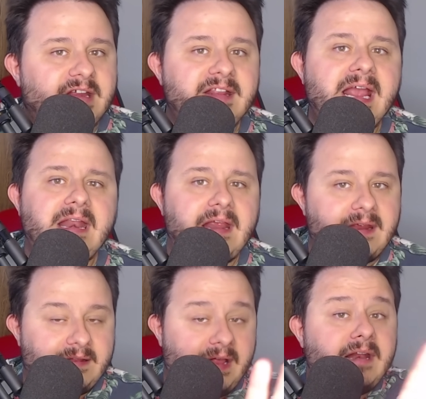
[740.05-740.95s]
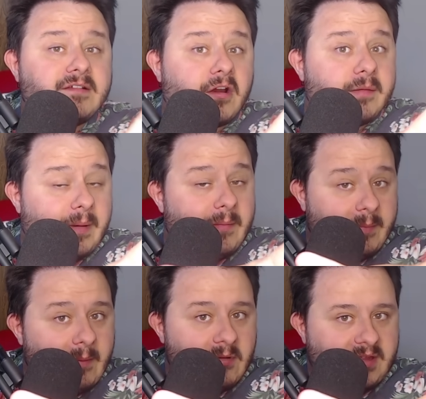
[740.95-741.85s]
And then his argument,
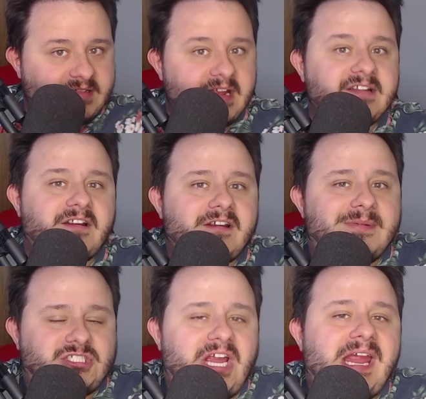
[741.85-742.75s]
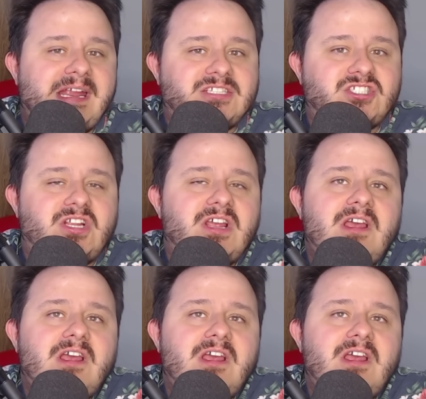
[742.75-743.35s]
remember this, then his argument changed,